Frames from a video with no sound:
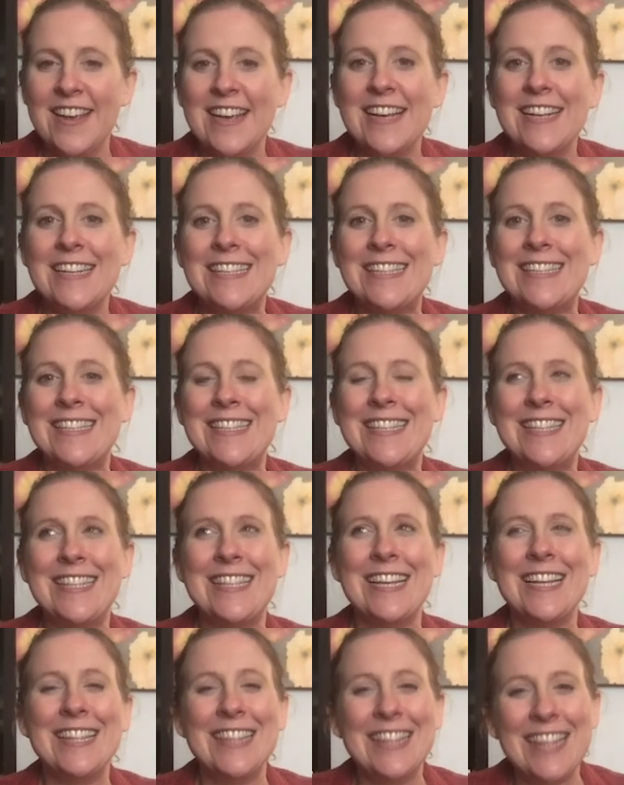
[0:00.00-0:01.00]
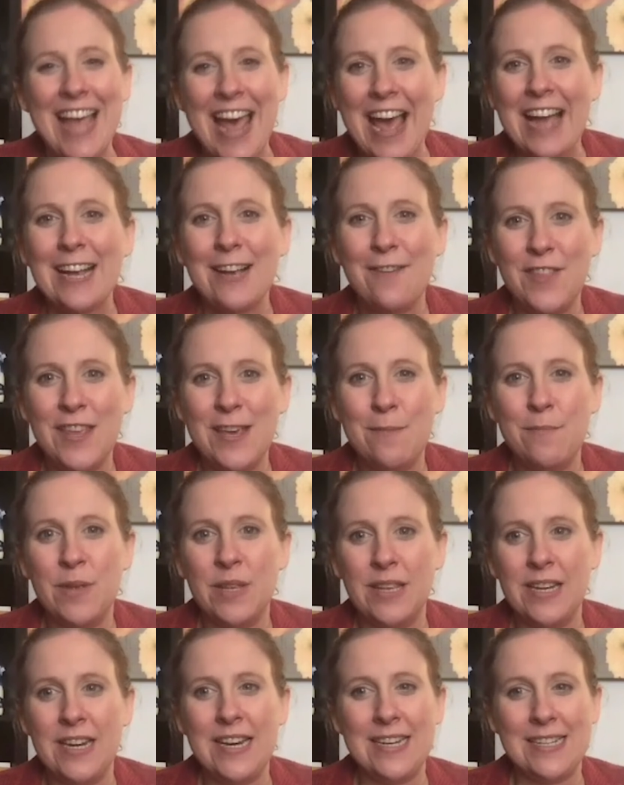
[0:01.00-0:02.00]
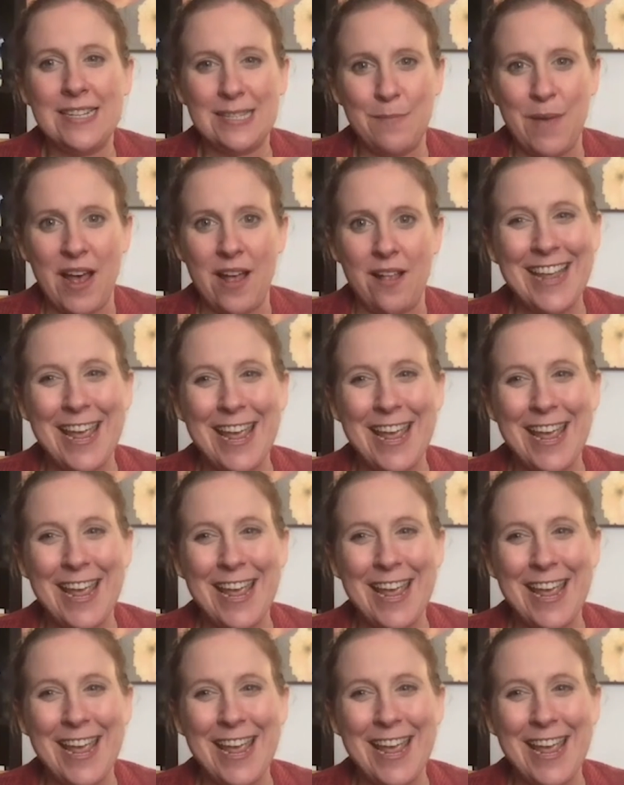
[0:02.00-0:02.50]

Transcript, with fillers: It's the lack of the ability to smell.